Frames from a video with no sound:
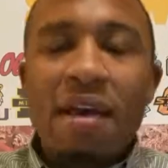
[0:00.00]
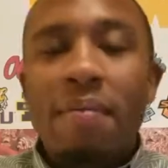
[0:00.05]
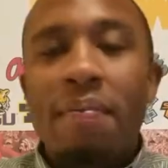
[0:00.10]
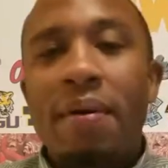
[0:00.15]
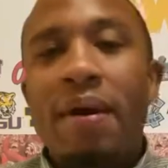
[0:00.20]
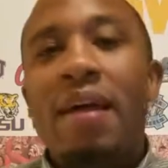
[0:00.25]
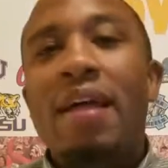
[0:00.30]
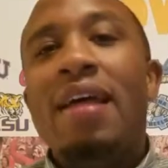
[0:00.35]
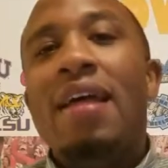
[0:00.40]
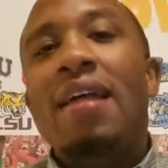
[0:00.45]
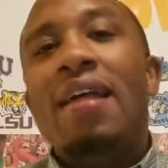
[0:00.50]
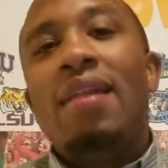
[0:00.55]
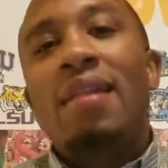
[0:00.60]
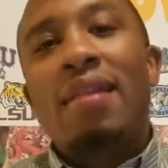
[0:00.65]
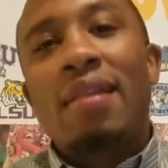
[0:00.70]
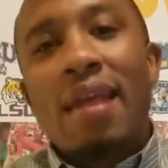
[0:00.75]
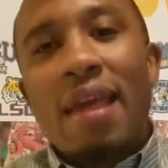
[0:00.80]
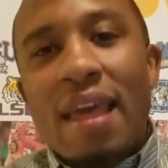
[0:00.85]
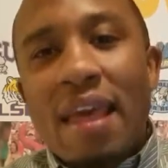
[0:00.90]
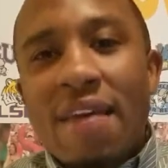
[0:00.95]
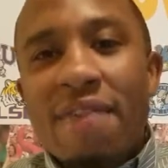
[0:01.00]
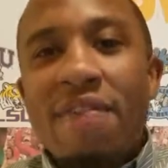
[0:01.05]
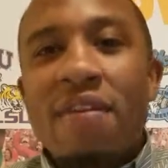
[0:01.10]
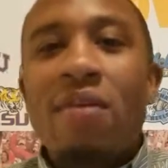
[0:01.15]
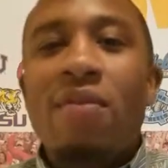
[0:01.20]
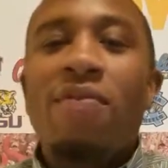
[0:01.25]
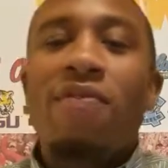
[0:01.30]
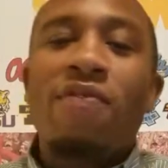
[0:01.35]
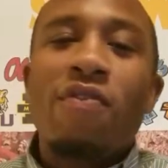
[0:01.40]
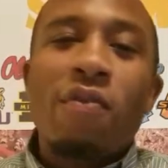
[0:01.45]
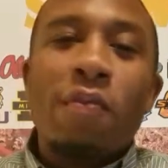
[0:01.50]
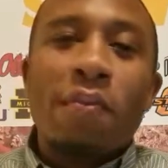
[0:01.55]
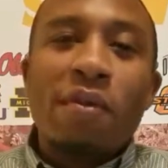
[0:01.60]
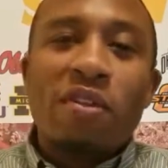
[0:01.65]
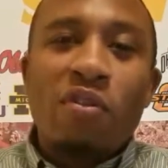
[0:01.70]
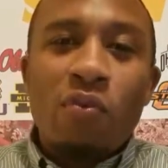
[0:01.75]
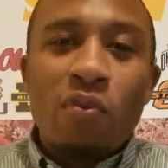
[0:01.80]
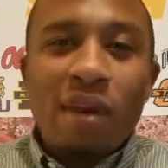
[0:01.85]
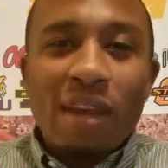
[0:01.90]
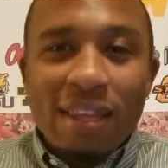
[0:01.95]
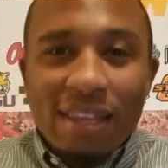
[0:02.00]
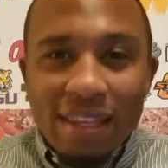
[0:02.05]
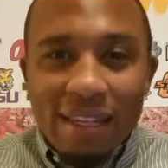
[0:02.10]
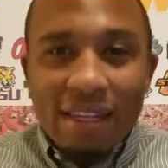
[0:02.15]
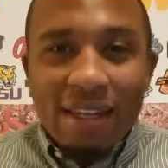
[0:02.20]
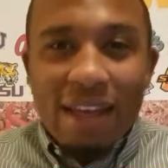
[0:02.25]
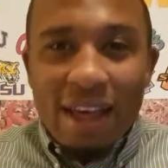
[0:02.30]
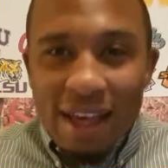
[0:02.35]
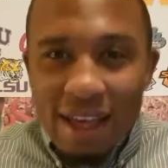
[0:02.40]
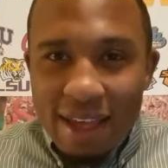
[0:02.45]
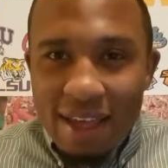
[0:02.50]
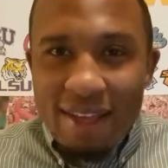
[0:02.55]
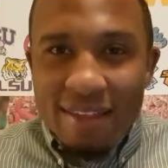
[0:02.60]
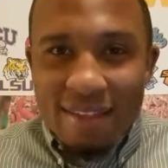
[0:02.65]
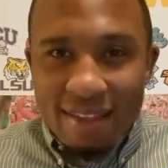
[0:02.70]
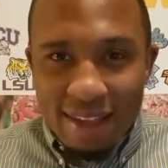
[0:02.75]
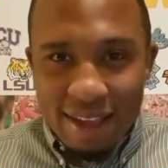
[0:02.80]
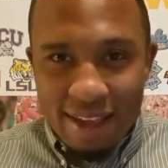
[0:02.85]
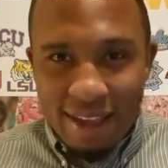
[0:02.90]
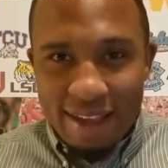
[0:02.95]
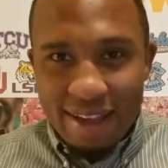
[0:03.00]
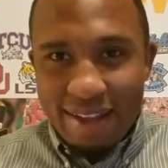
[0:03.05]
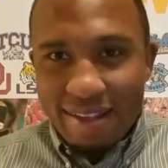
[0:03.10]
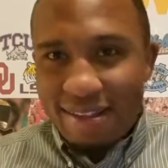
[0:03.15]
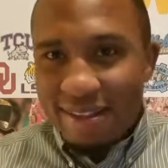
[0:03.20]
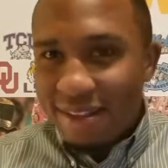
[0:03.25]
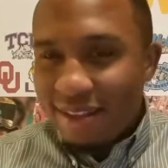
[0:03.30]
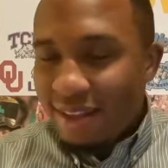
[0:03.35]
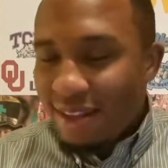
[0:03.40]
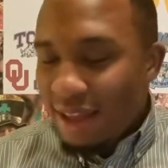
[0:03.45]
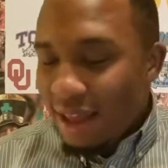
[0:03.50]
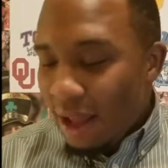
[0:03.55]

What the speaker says: But save it for between the lines, guys.